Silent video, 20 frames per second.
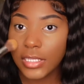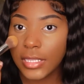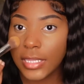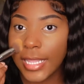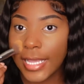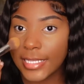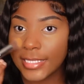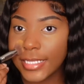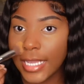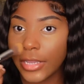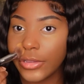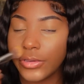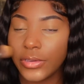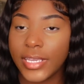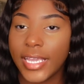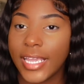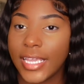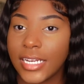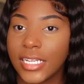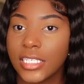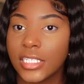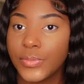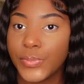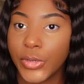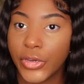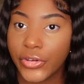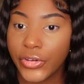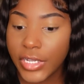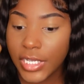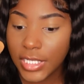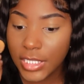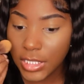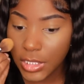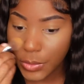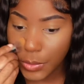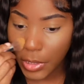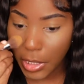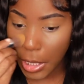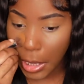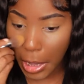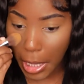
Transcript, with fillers: that's how you gain experience with a